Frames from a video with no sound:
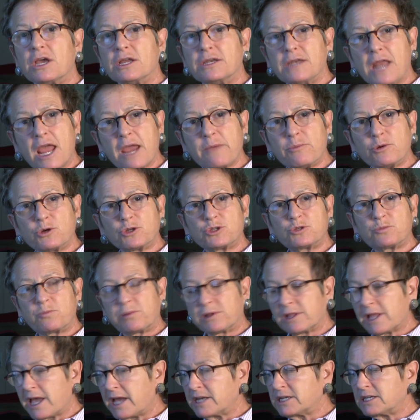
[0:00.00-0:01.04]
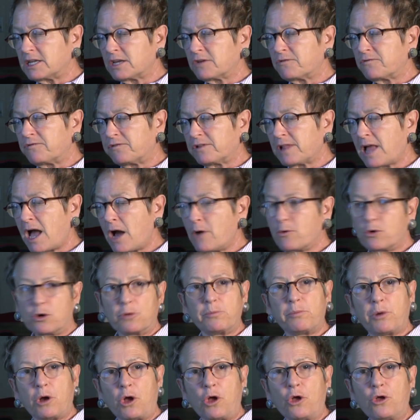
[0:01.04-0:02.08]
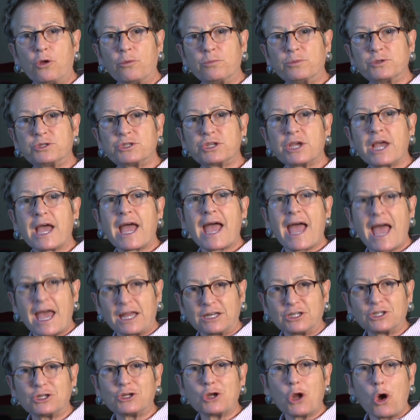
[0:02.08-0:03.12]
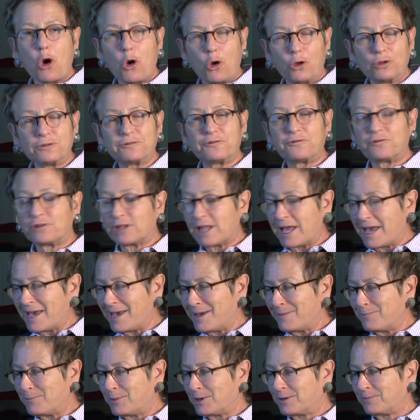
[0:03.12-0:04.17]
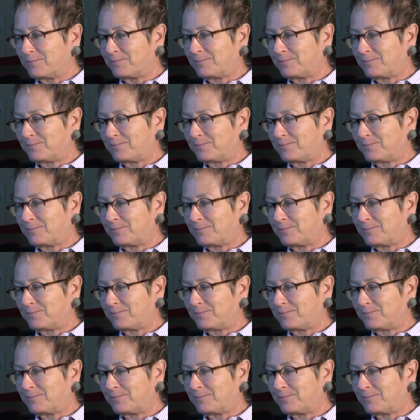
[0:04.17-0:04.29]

neighbors planting flower bulbs, and an old flame.